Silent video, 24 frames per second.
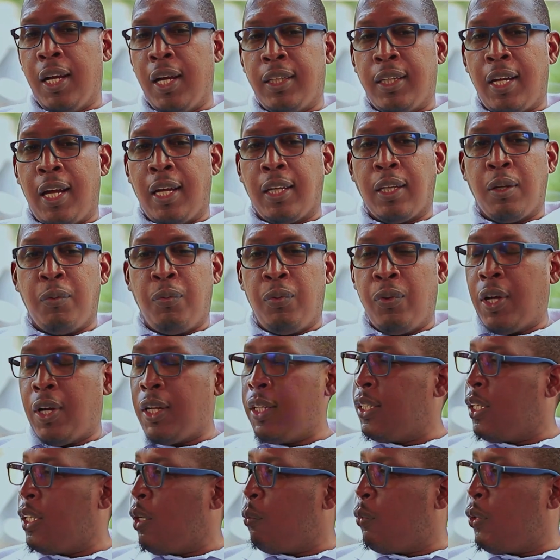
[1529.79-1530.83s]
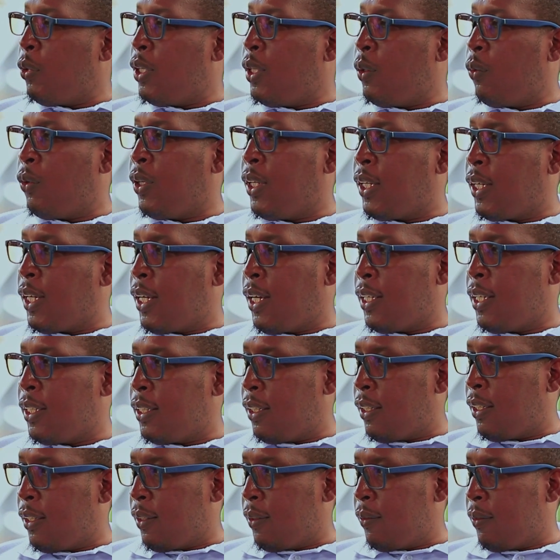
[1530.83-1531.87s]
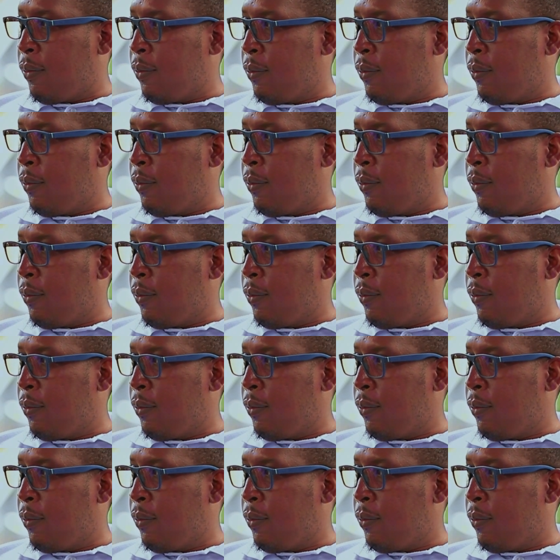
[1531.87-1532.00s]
It's like if you had somebody with cancer,